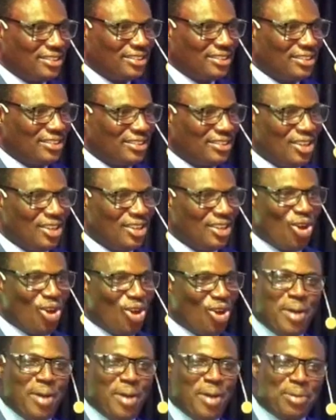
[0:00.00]
oh, my
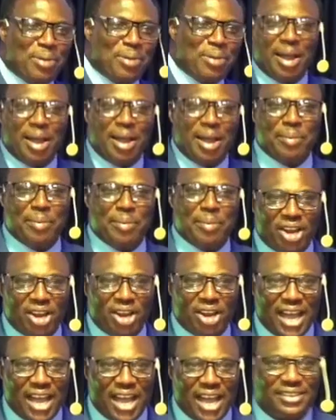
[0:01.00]
brother,
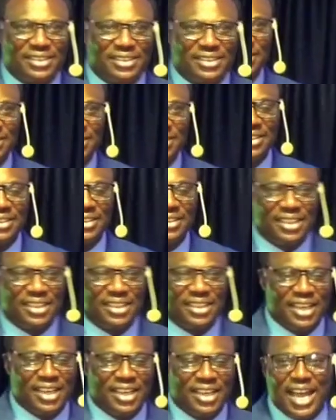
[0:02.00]

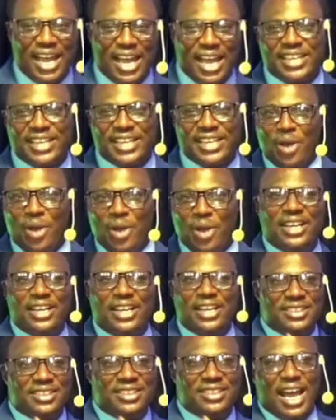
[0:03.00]
and say,
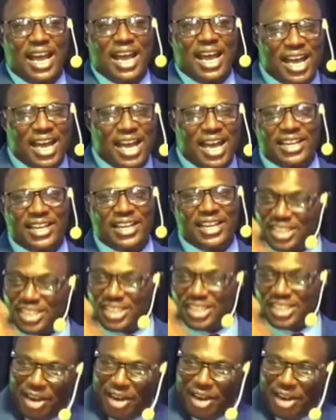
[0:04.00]
well, they send me
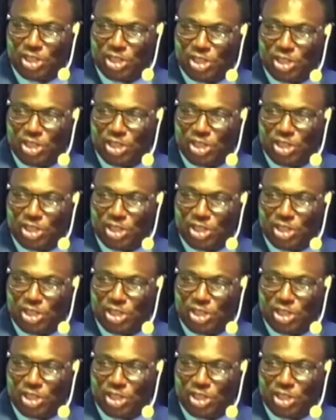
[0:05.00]
to you